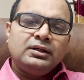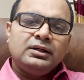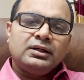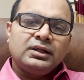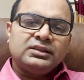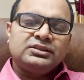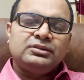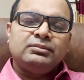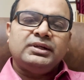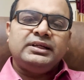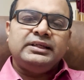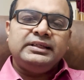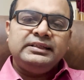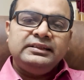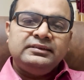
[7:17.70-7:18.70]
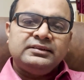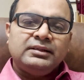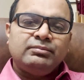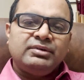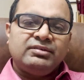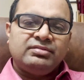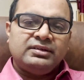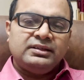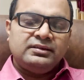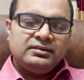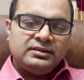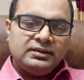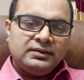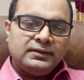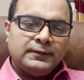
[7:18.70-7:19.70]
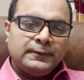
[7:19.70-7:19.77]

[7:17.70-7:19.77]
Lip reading: customer needs and preferences.